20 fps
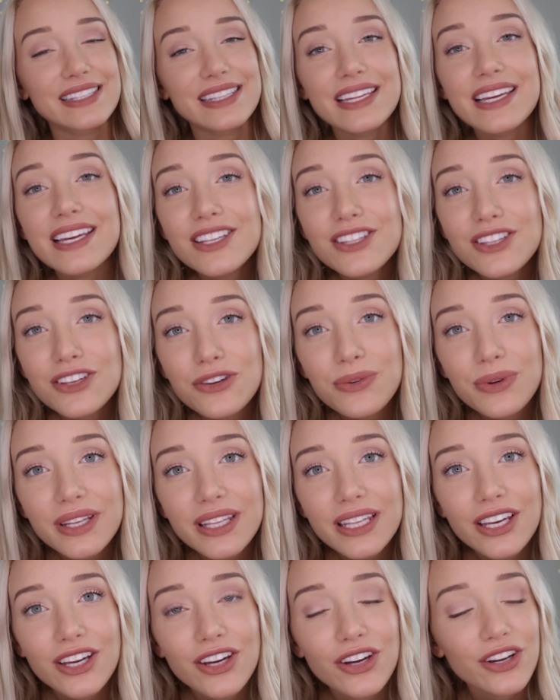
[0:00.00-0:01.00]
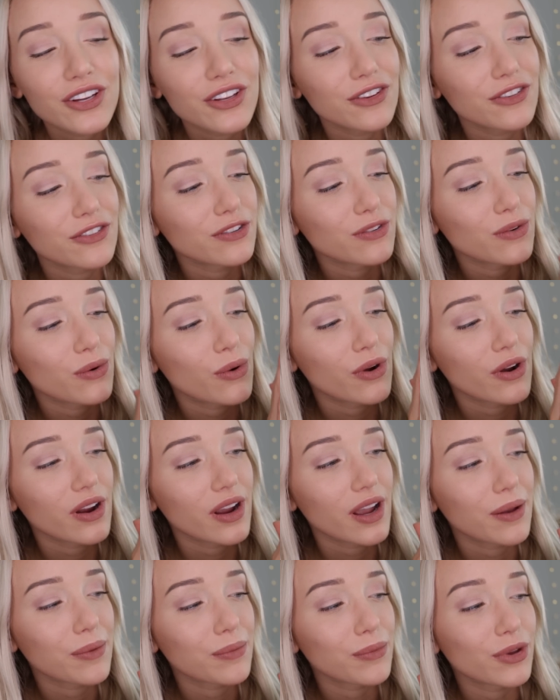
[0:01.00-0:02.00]
These are really good for,
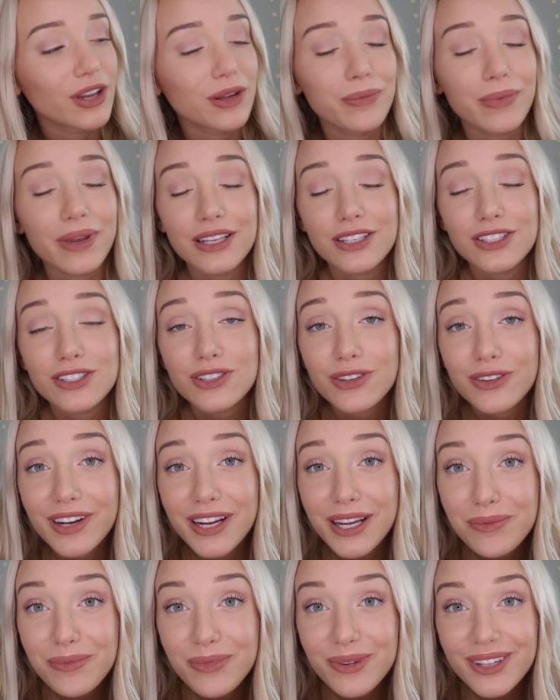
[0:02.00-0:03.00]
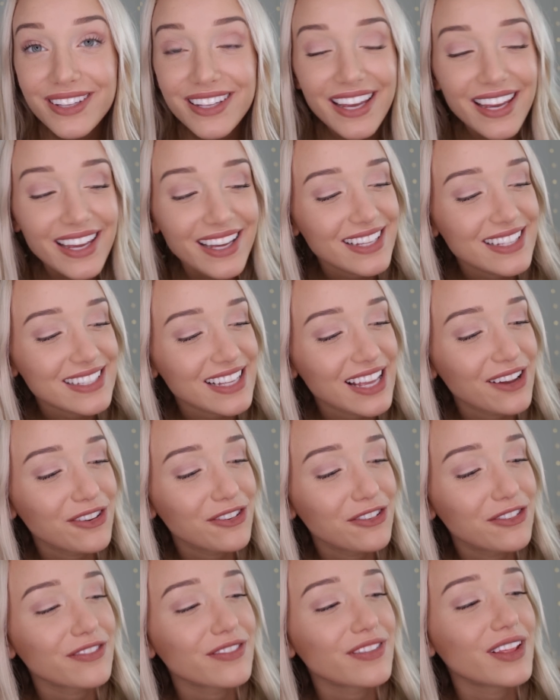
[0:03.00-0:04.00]
you can make scrambled eggs
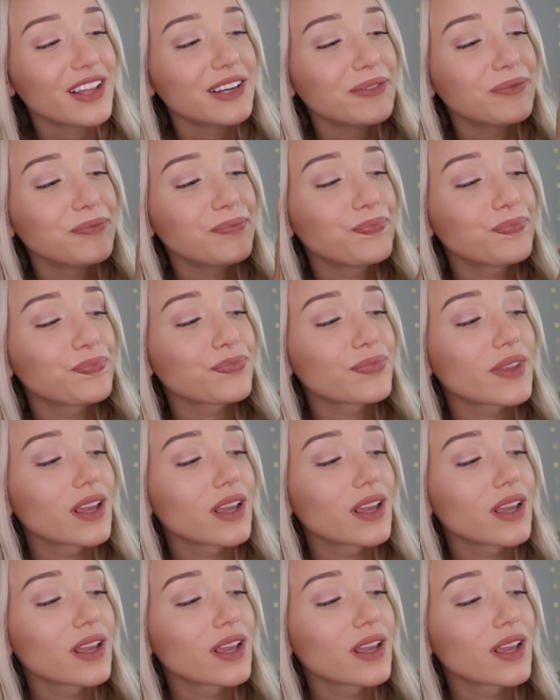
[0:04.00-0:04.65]
out of them,